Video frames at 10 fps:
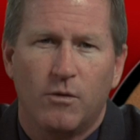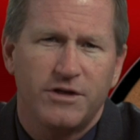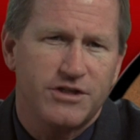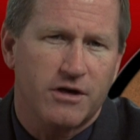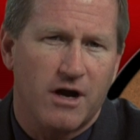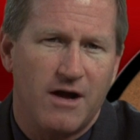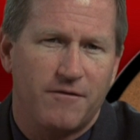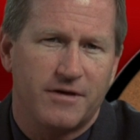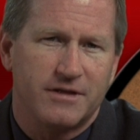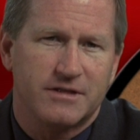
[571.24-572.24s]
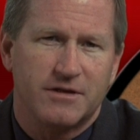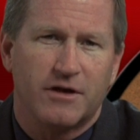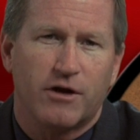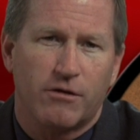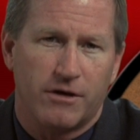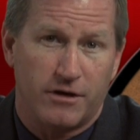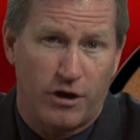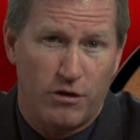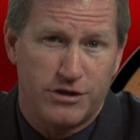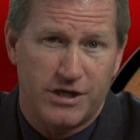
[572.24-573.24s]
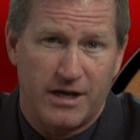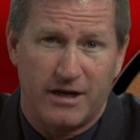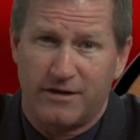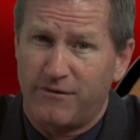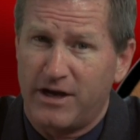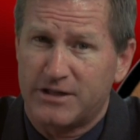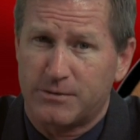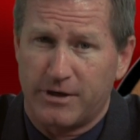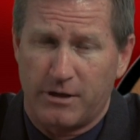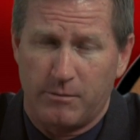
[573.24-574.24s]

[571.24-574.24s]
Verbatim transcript: What is your confidence in the current negotiating advisory